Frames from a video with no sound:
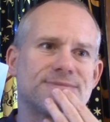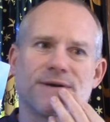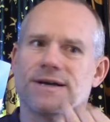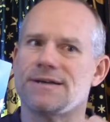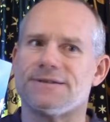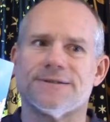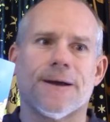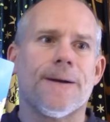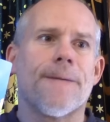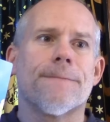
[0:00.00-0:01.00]
because
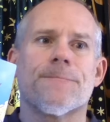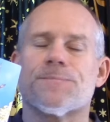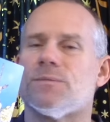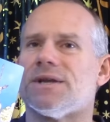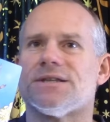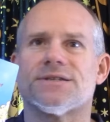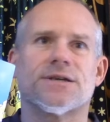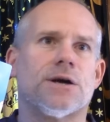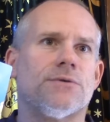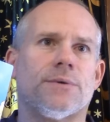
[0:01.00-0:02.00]
when it
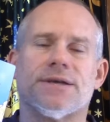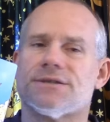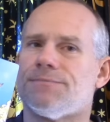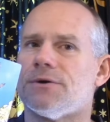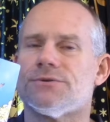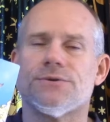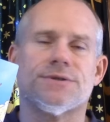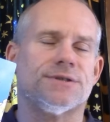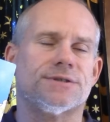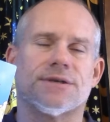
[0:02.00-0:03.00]
doesn't go the way it's supposed to,
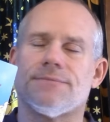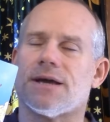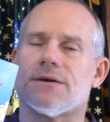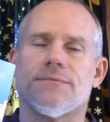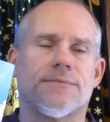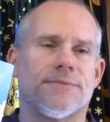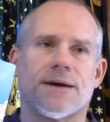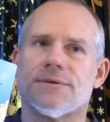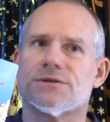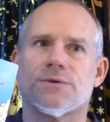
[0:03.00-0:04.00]
it's just going to make it
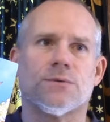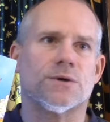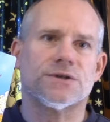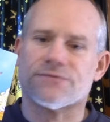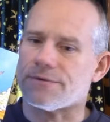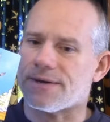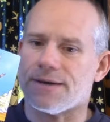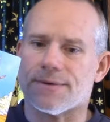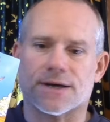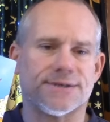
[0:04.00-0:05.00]
that much more worse for
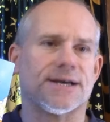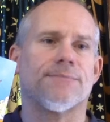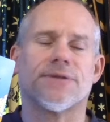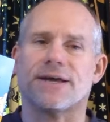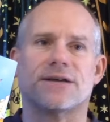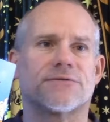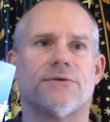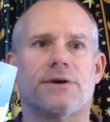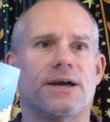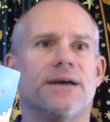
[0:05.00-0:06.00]
me because I planned
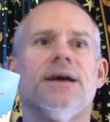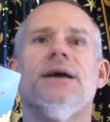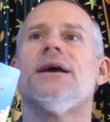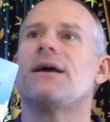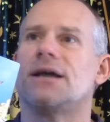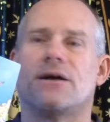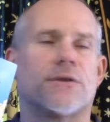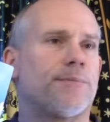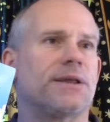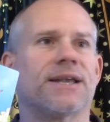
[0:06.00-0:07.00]
for it. And all
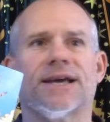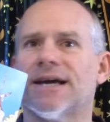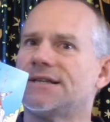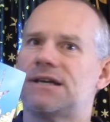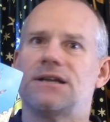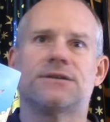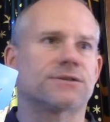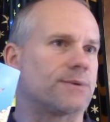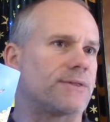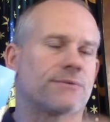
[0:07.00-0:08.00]
the planning I did
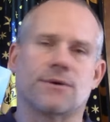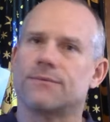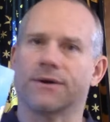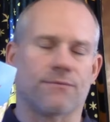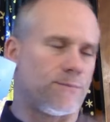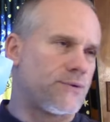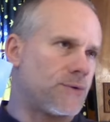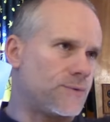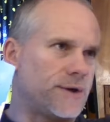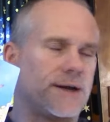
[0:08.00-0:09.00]
just went, thrown, went
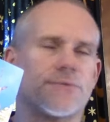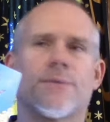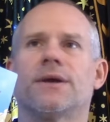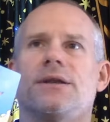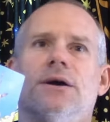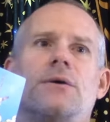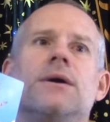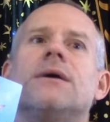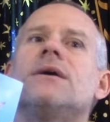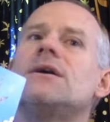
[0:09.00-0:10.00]
right out the
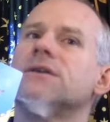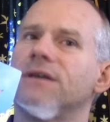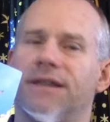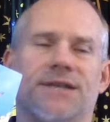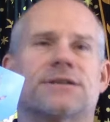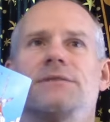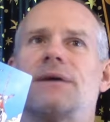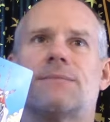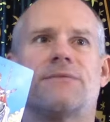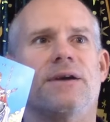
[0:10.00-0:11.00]
window, and that's going to
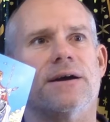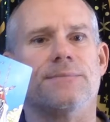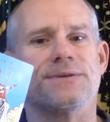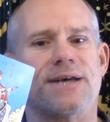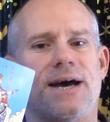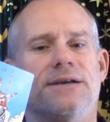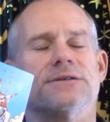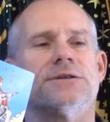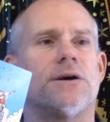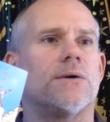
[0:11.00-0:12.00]
make me very upset.
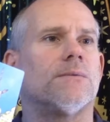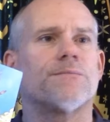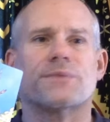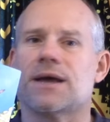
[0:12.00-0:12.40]
So